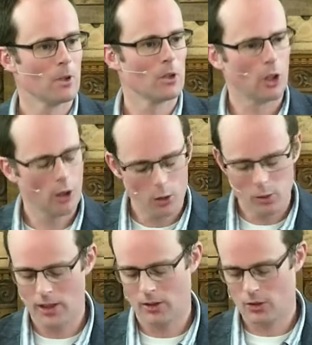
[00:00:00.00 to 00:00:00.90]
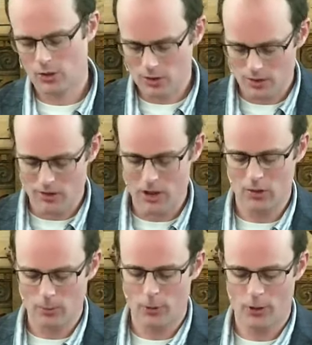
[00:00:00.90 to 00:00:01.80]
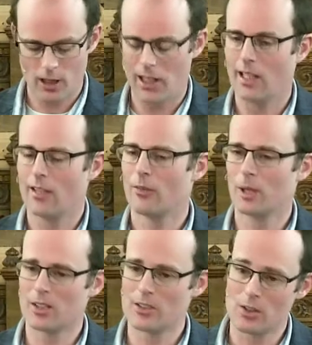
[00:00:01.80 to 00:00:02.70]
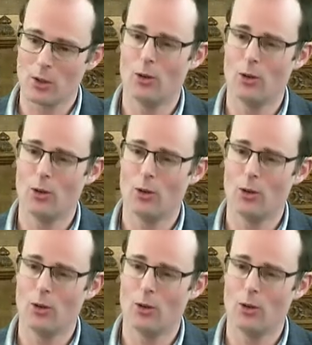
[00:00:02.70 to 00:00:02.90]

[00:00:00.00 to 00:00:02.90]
Because holiness is the vision for our life, because it's